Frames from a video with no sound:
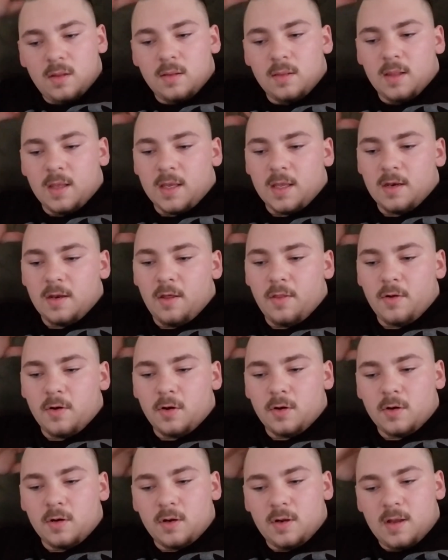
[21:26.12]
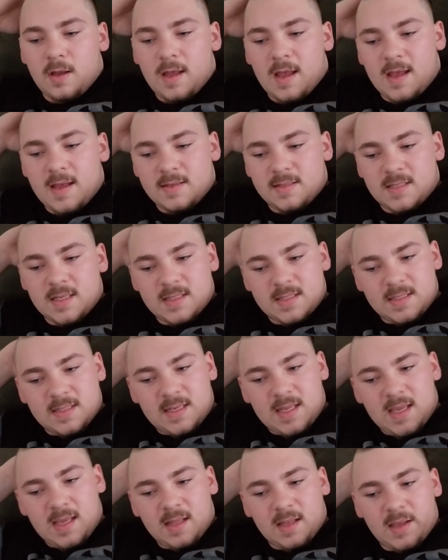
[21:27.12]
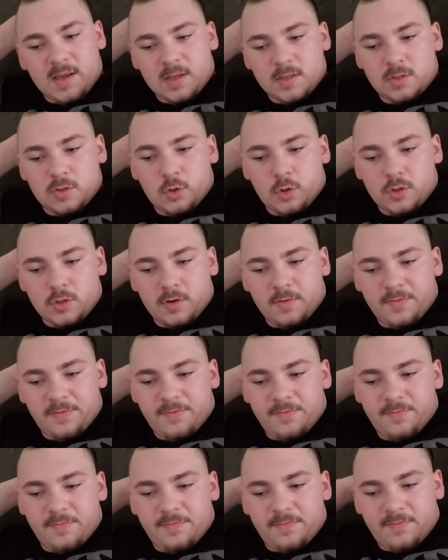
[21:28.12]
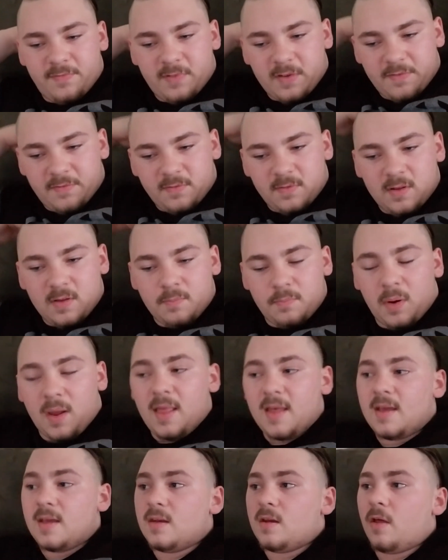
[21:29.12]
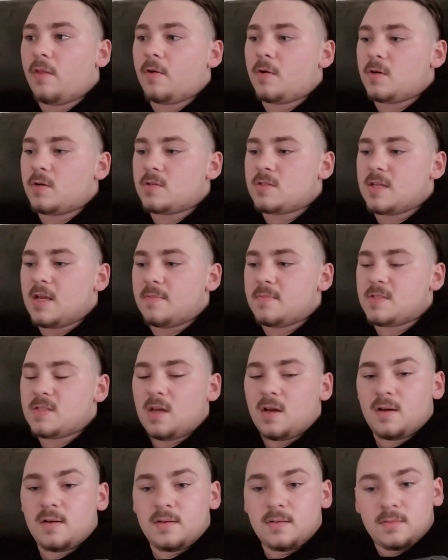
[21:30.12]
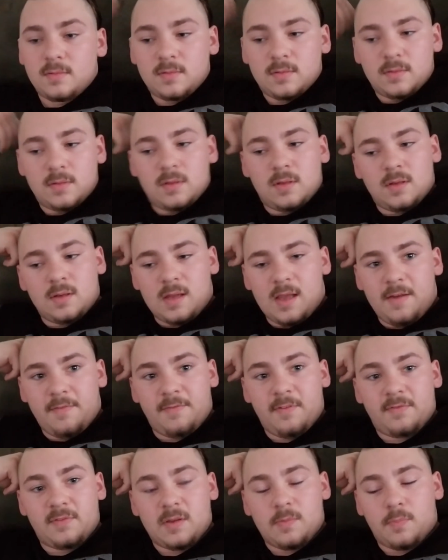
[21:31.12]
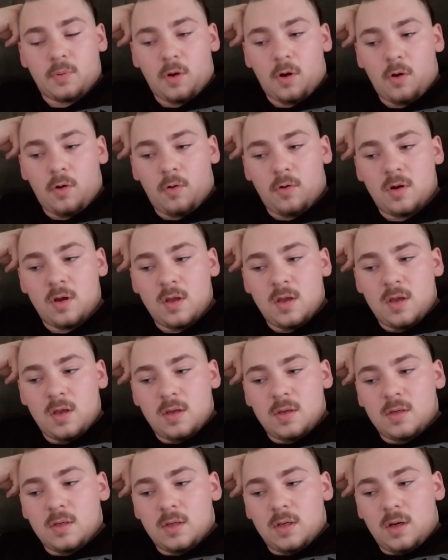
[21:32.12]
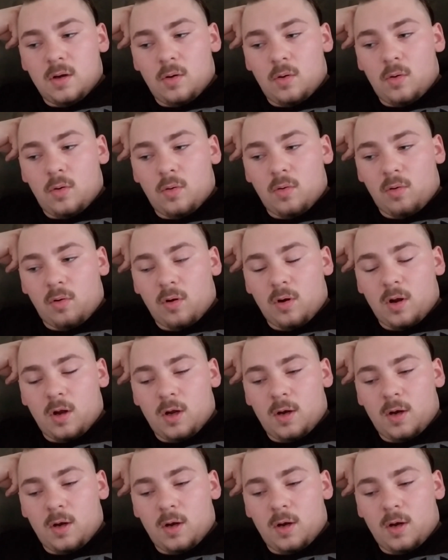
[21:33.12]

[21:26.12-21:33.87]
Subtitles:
like another SSD, like a 250, probably another Samsung 850 Pro, or